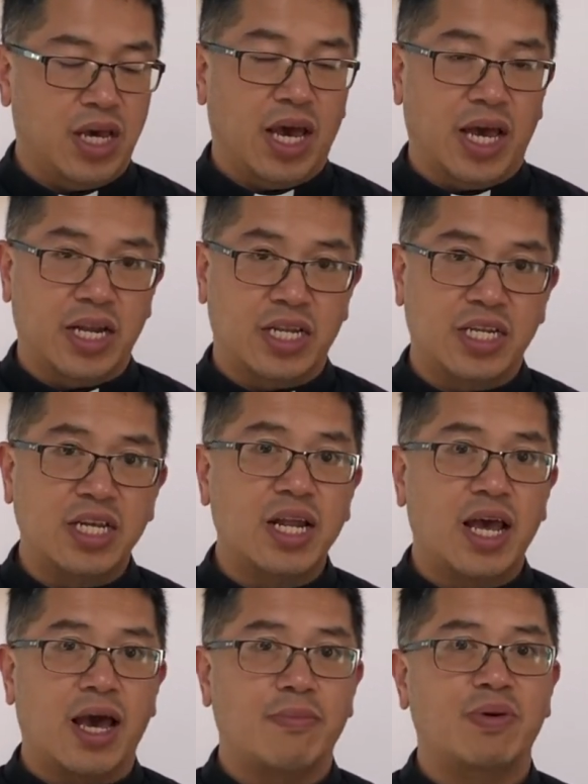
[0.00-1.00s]
And it did
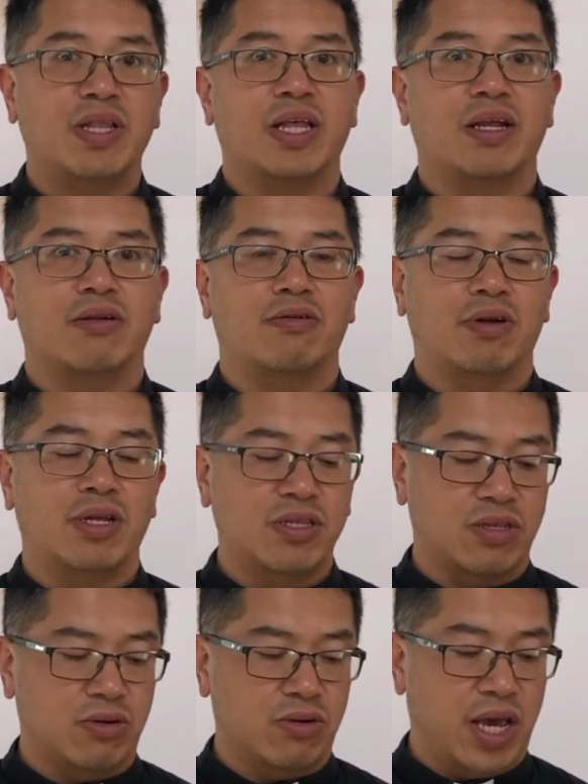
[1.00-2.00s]
happen that
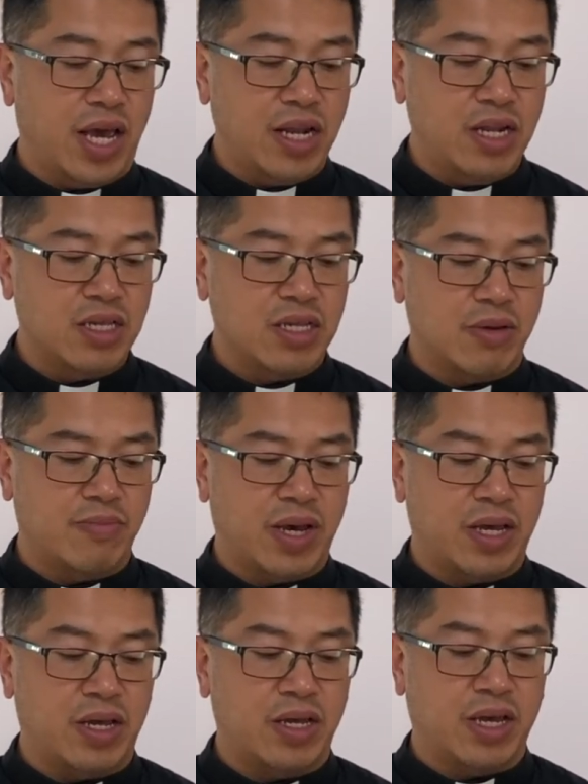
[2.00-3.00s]
Lorenzo and his
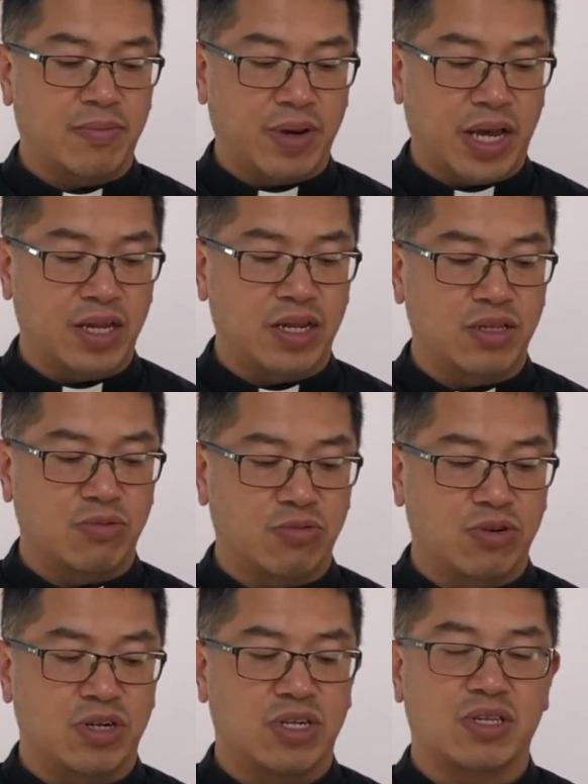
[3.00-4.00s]
compa companions
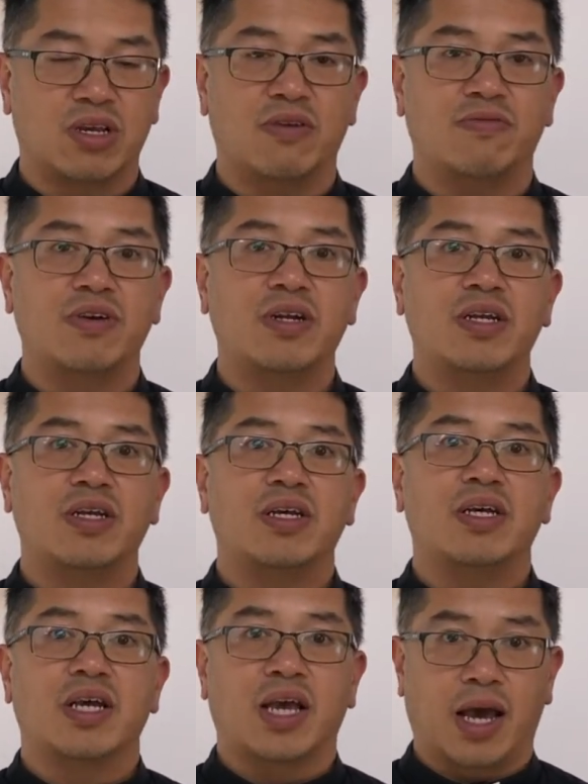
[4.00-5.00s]
were discovered,
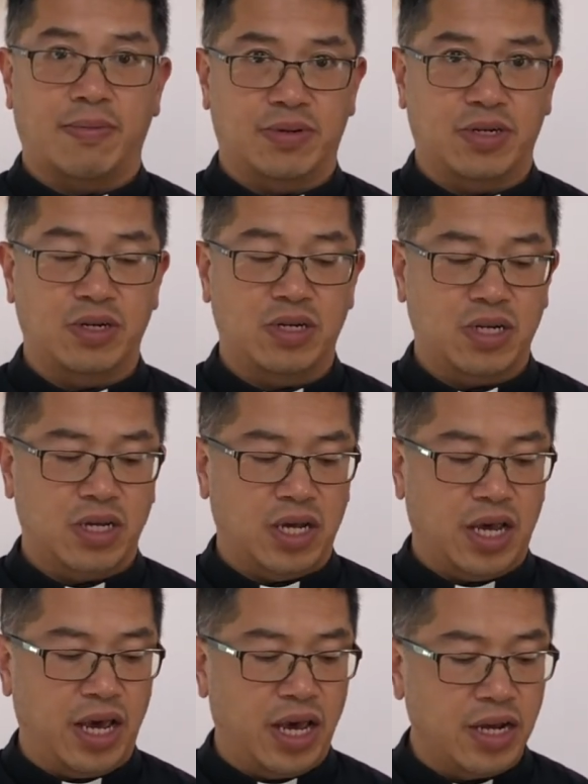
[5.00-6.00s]
captured,
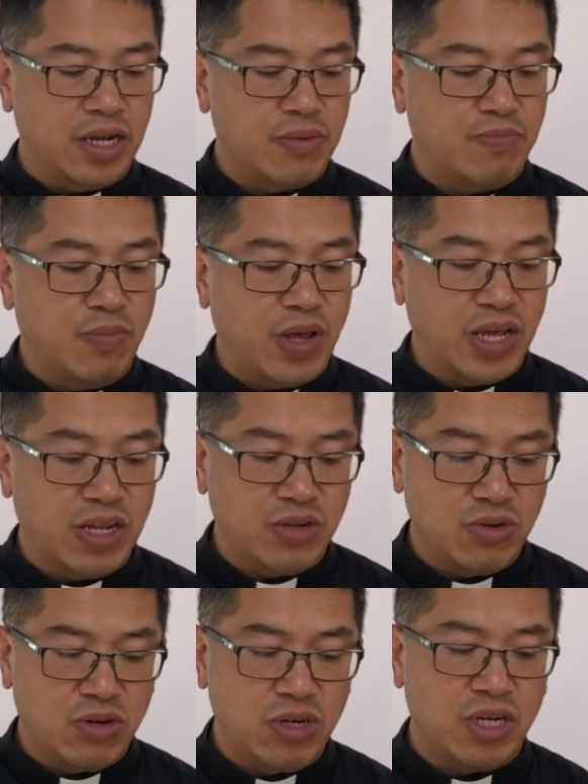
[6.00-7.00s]
and
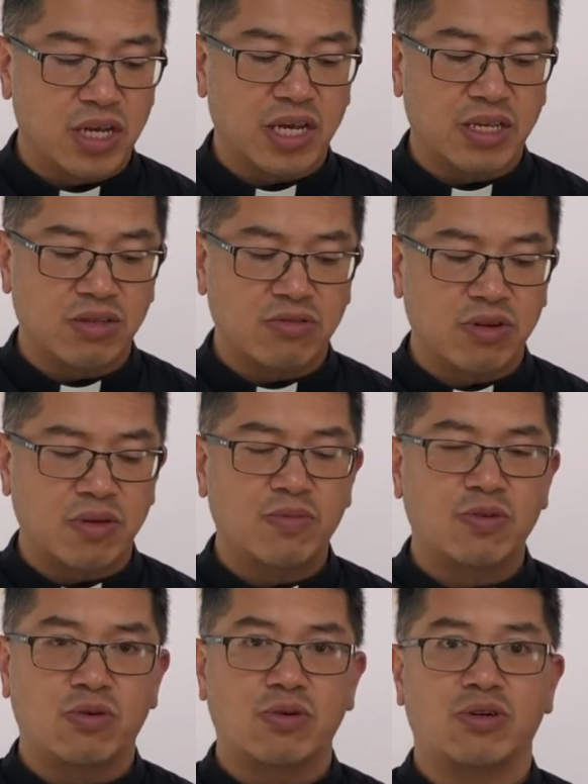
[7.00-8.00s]
endured extreme
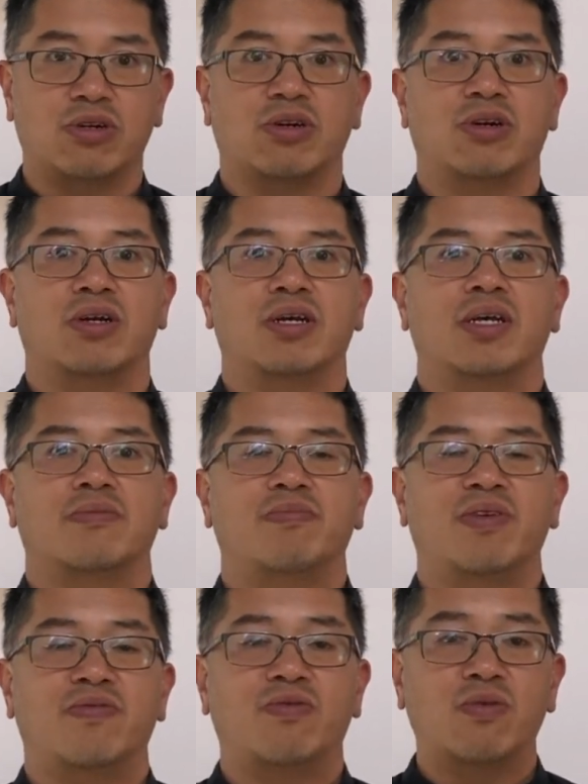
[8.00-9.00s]
torture
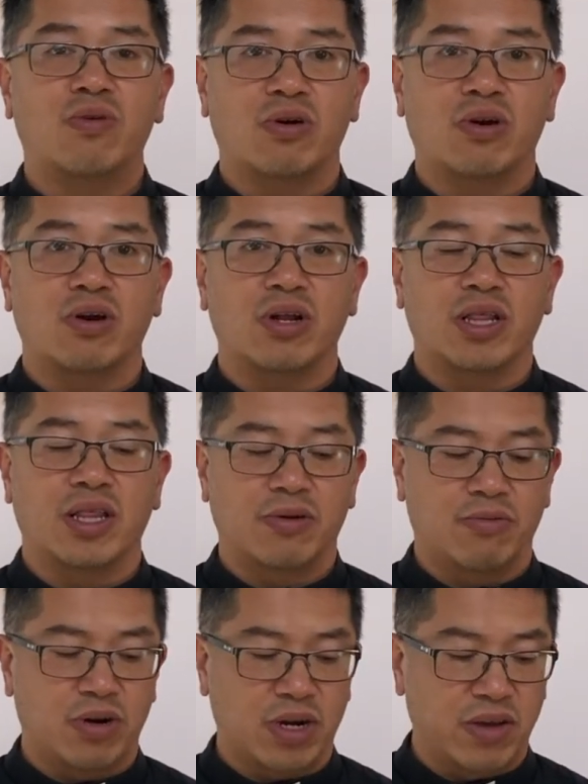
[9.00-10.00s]
before they
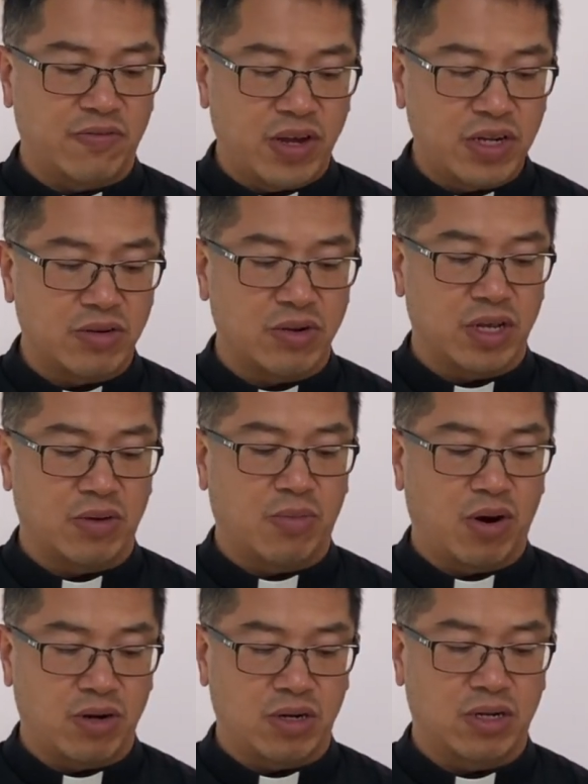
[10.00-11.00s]
were eventually
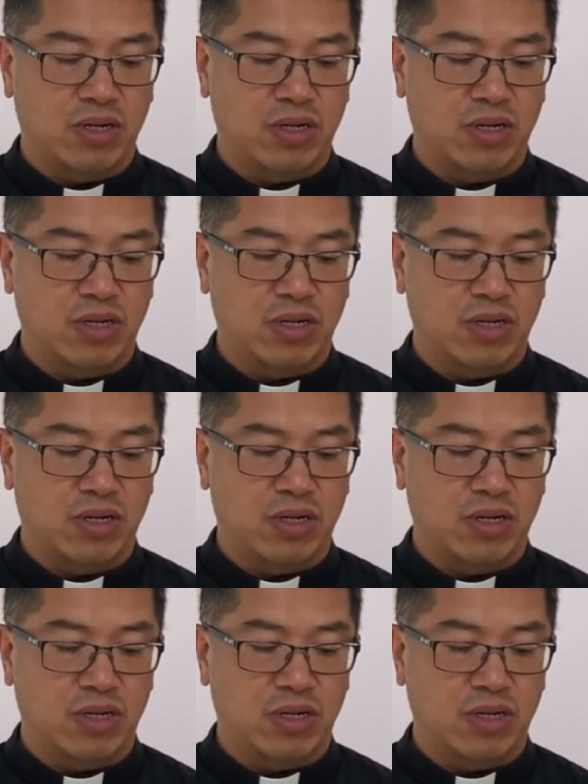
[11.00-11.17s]
martyred.